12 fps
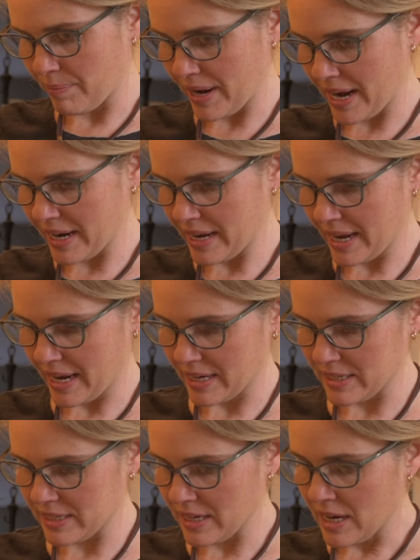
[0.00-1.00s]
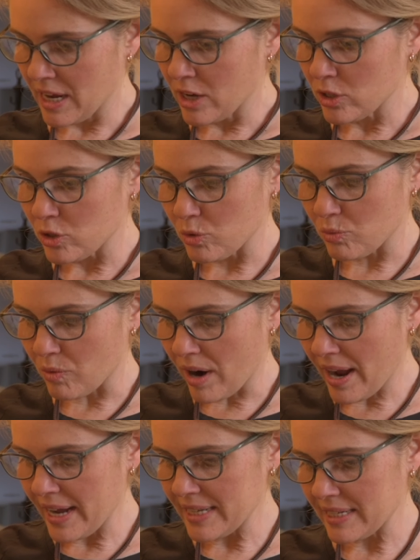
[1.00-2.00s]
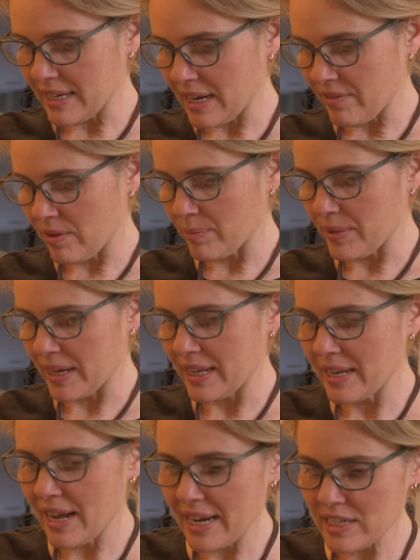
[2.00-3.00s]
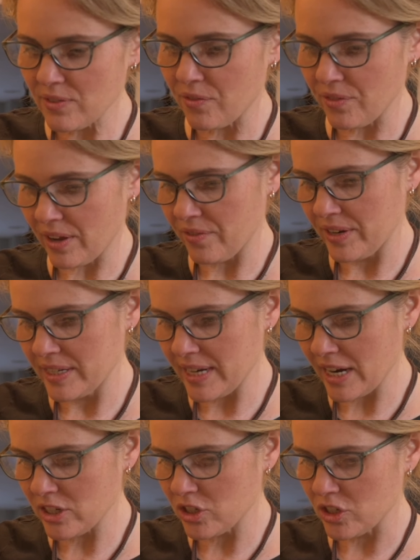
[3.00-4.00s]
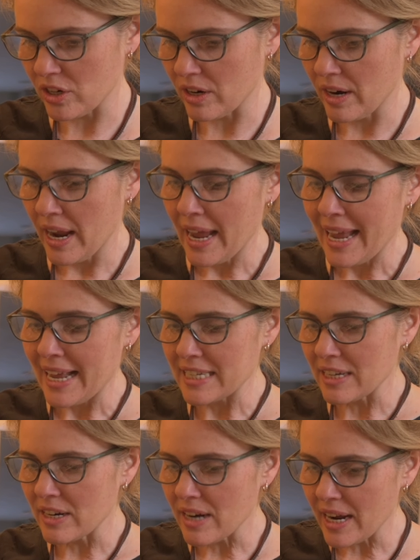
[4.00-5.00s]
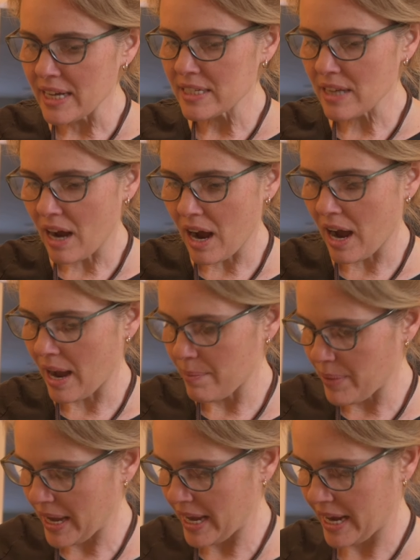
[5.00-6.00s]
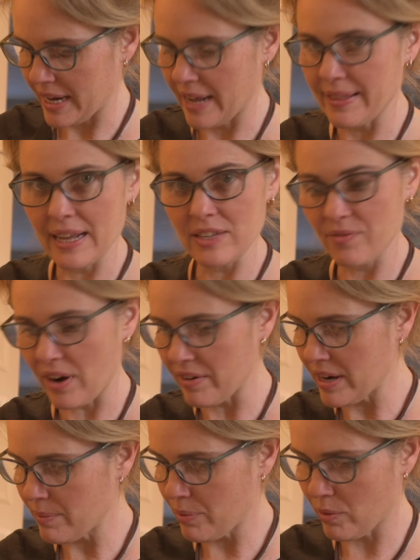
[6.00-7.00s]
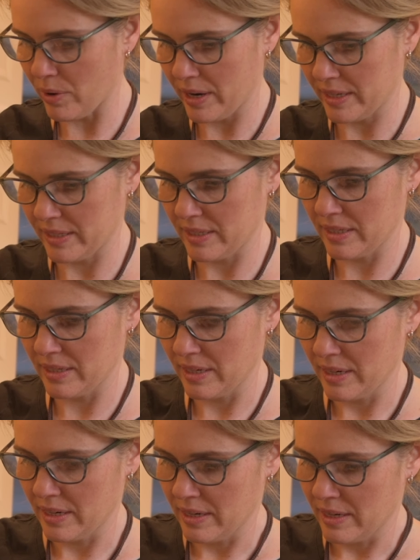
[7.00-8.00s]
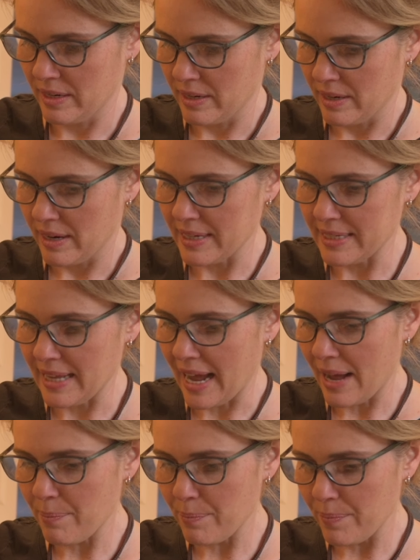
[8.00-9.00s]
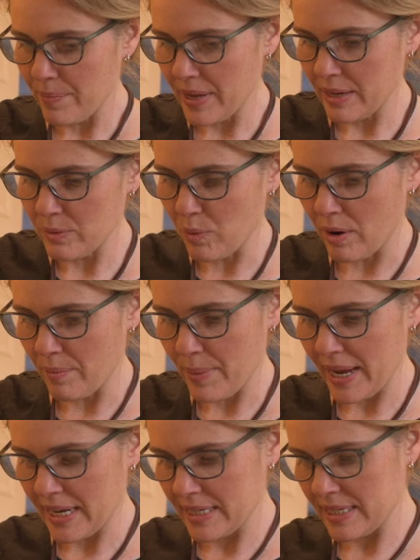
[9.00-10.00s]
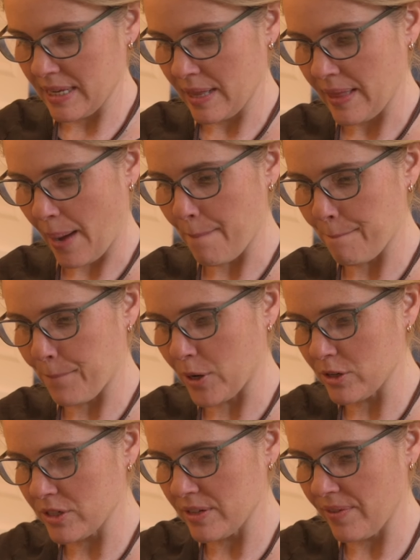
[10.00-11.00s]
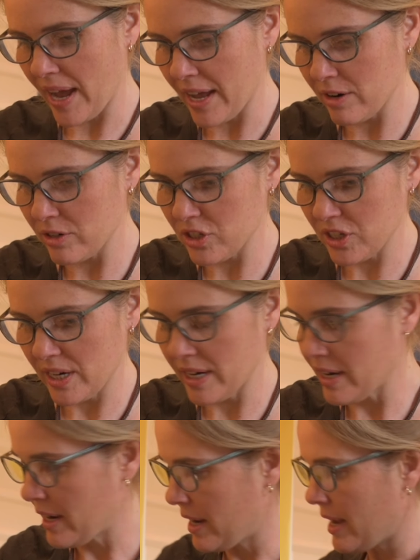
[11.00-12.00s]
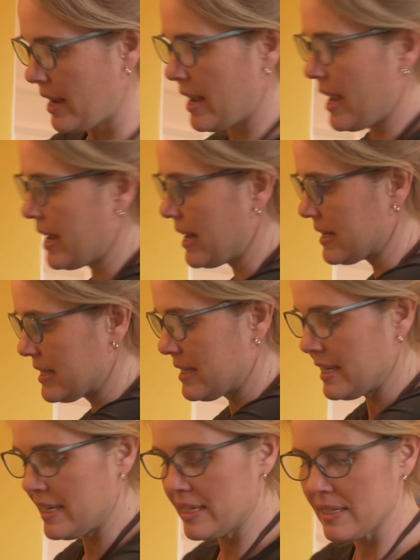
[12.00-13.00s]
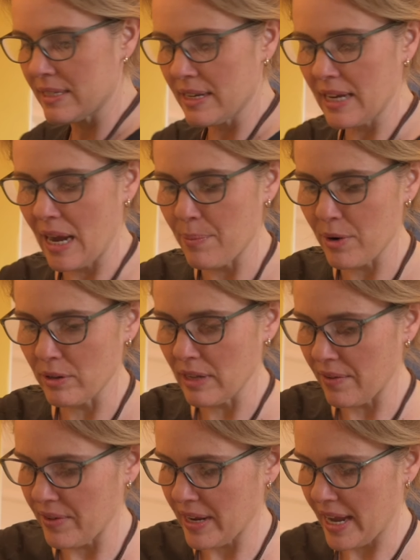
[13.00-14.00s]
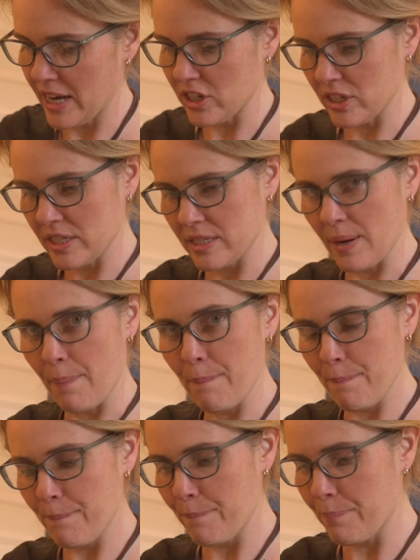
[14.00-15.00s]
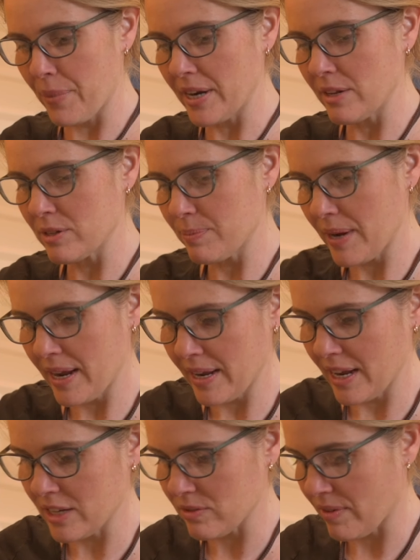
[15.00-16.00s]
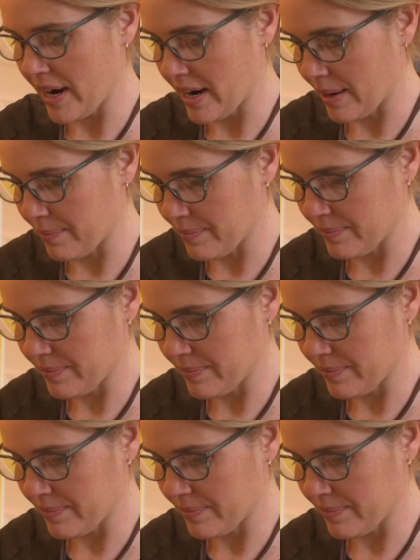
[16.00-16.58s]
pancakes to rise and give them that nice fluffy texture, is a nice hot pan. And that's very important because that is what makes that burst of energy and gets these chemical leavening agents to bring those pancakes right up.